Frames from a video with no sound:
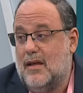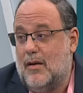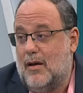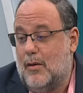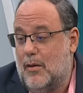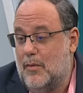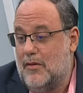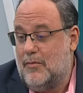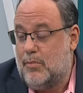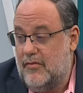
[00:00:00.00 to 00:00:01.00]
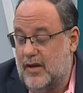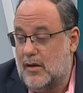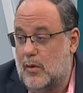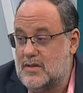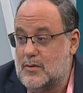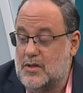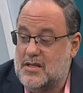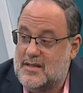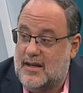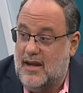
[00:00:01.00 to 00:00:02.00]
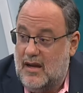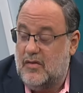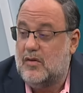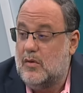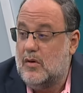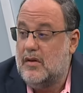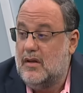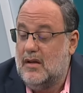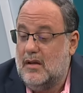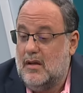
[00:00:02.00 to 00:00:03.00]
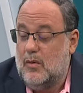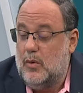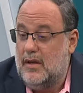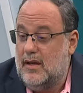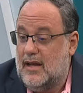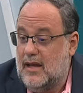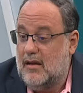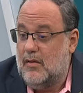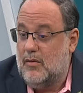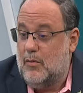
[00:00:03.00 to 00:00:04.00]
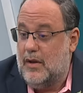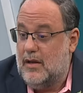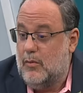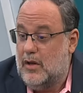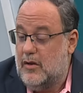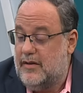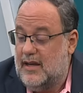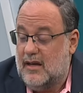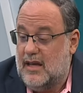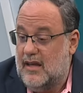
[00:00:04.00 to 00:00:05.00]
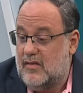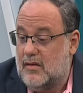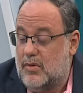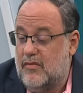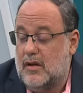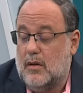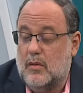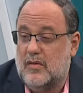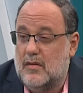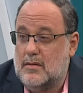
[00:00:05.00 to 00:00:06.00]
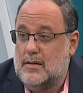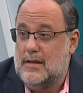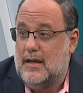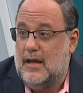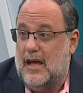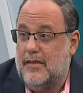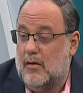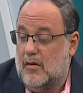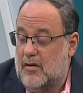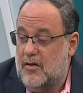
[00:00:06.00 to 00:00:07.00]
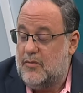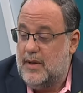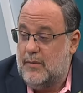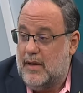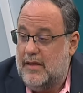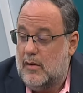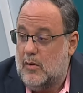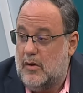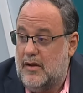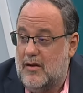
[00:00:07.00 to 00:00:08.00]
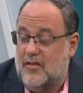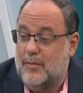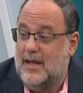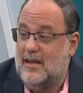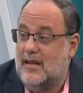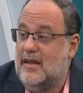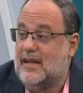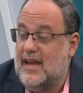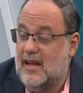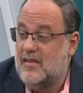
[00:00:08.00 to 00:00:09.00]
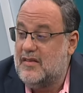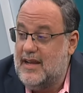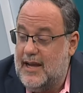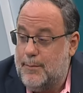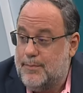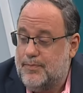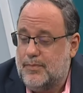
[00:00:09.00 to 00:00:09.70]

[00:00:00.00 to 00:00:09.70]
the Privy Council, which is the King's Court. When you take a case to the Privy Council and the order is made by the court there, it's made in the King's name.